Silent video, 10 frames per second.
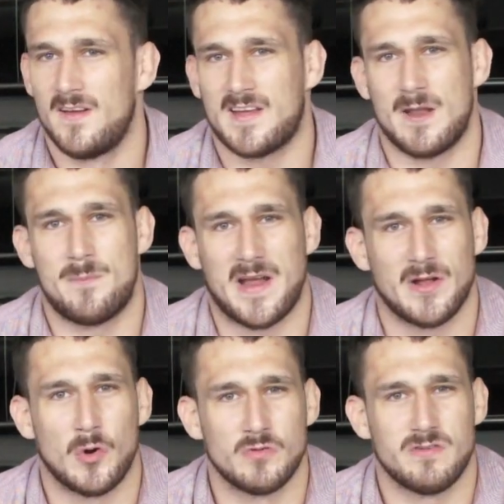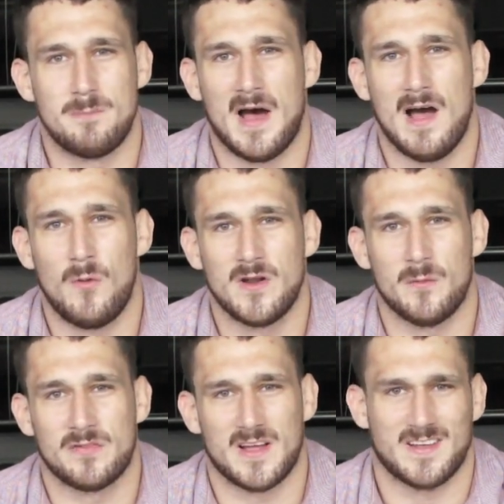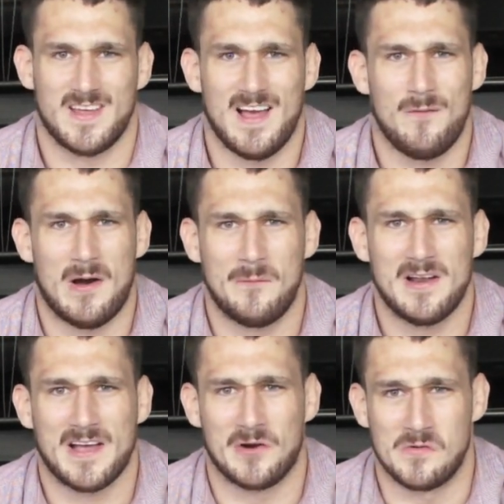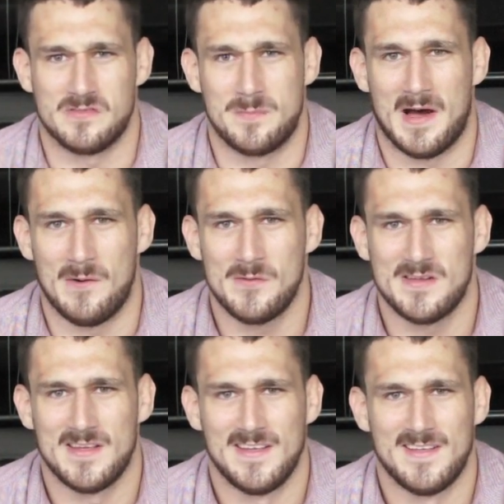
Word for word: getting paid £100. I was like, yeah, I would like £100.